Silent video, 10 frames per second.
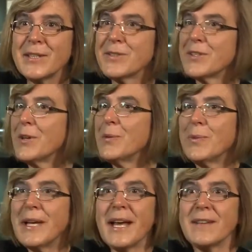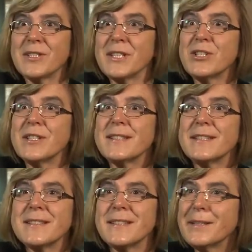So we have a teaching
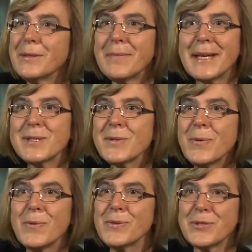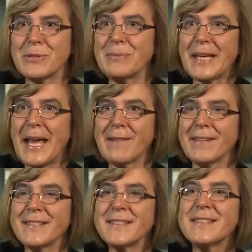assistant that makes all the topic
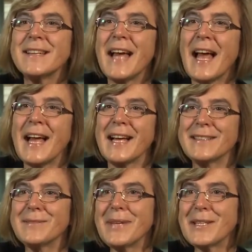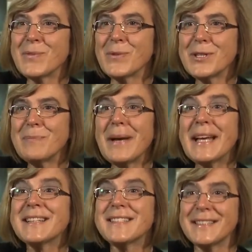areas and makes word banks,